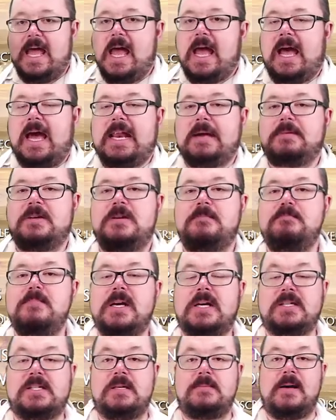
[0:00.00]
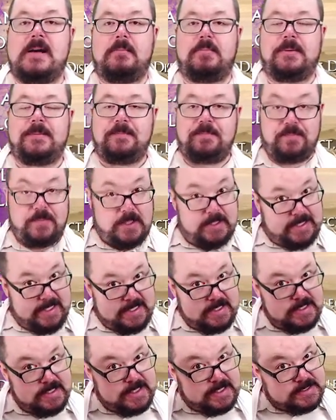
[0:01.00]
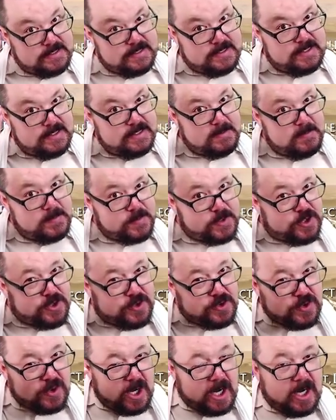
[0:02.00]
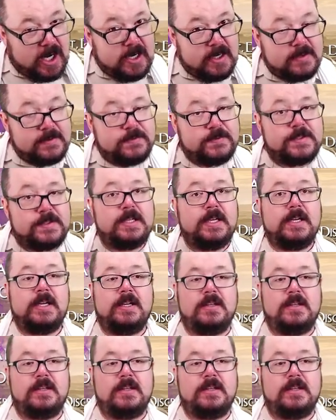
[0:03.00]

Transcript: And I'm going to mix them up. Again, that's the craft.